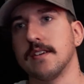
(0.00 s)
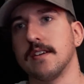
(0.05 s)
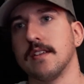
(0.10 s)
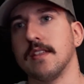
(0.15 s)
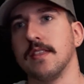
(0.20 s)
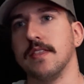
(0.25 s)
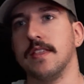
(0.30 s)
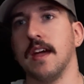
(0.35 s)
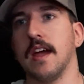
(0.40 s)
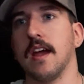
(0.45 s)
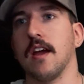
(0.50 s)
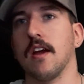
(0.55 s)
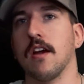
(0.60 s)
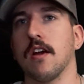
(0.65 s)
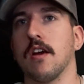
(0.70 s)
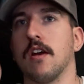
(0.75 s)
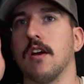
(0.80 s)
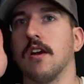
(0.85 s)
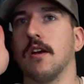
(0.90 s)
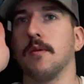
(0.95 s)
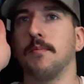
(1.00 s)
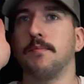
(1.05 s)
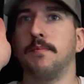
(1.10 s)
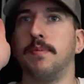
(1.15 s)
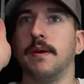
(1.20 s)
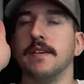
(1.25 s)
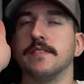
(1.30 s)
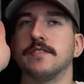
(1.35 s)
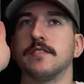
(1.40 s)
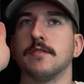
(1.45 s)
their
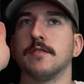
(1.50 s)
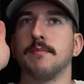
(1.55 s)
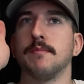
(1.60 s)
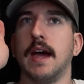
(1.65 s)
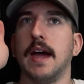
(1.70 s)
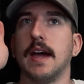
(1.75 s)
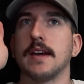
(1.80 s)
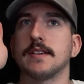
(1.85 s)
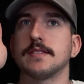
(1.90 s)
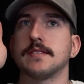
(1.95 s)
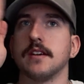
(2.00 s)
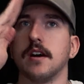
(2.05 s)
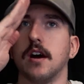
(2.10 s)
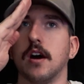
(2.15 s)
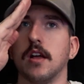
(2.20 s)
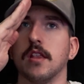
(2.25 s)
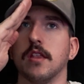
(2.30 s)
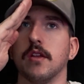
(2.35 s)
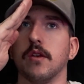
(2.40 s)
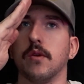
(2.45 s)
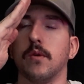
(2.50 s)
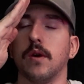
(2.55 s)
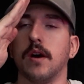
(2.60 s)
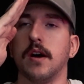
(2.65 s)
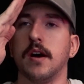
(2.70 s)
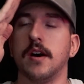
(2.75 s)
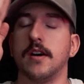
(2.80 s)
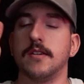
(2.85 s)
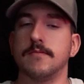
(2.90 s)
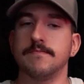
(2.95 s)
pistol mags a
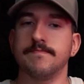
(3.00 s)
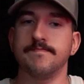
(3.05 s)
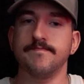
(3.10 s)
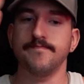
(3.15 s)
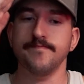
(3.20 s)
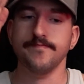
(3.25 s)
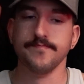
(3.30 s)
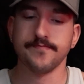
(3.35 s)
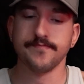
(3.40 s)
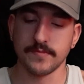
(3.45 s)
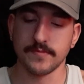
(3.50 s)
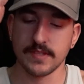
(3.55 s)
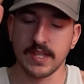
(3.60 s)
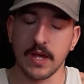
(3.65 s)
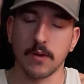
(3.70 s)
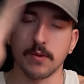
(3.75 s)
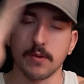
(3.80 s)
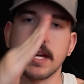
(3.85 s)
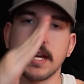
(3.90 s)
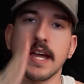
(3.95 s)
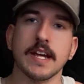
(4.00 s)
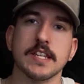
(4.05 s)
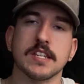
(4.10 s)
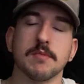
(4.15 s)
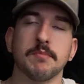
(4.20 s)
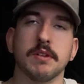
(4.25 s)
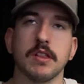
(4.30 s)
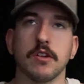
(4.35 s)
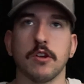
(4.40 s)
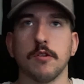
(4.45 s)
little. They'll cant
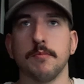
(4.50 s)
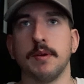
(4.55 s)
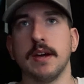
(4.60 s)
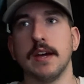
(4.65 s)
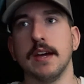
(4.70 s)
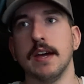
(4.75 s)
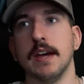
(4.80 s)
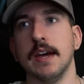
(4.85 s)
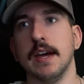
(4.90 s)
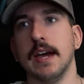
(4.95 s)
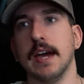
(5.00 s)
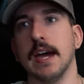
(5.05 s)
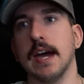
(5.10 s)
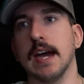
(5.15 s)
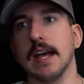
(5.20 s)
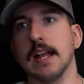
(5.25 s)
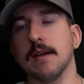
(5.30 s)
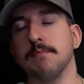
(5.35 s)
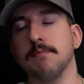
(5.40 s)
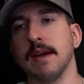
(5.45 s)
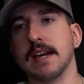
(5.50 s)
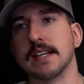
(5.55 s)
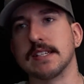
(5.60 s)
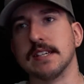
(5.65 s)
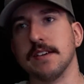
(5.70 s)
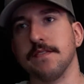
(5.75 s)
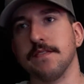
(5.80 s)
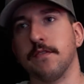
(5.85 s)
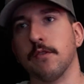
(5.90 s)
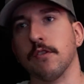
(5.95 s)
them a little bit, and it makes
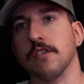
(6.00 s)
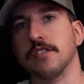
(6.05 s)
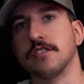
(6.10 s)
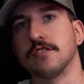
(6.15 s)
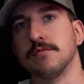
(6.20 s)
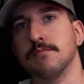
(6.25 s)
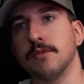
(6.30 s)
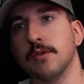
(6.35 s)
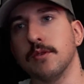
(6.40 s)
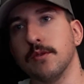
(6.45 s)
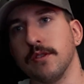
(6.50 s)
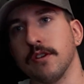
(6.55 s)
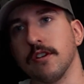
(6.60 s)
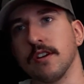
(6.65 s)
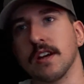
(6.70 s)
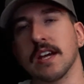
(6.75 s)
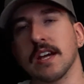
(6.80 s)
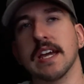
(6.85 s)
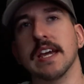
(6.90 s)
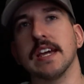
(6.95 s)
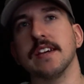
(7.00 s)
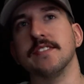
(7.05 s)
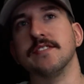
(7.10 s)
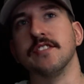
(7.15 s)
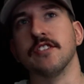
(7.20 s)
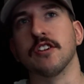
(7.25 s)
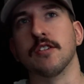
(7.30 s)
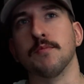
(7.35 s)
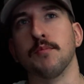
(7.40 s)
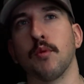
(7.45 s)
it for a smoother,
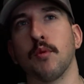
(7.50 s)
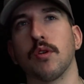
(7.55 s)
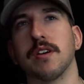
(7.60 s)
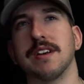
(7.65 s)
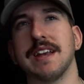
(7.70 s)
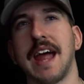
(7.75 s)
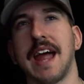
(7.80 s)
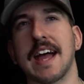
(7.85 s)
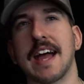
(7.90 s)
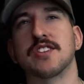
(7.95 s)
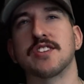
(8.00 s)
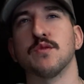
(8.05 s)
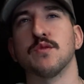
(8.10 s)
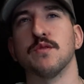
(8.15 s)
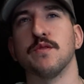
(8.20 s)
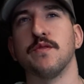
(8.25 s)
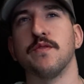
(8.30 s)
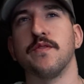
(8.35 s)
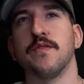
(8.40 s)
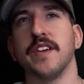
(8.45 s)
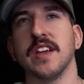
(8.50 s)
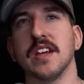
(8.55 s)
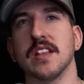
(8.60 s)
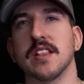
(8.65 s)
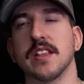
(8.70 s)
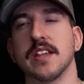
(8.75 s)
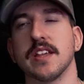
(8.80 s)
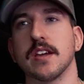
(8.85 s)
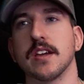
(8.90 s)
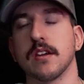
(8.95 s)
easier, more natural
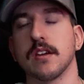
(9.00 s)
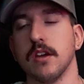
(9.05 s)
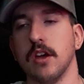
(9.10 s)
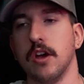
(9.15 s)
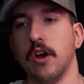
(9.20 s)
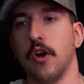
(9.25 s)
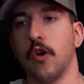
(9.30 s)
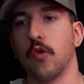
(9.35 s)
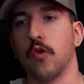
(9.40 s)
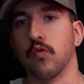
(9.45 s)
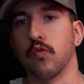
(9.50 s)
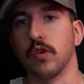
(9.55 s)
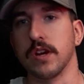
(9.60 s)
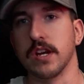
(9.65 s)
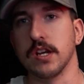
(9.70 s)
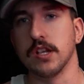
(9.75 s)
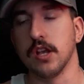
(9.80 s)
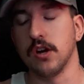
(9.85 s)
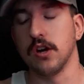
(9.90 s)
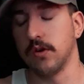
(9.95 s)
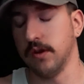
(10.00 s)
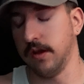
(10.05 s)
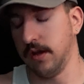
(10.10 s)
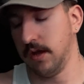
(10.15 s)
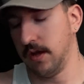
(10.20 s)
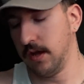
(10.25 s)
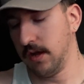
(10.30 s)
feeling reload.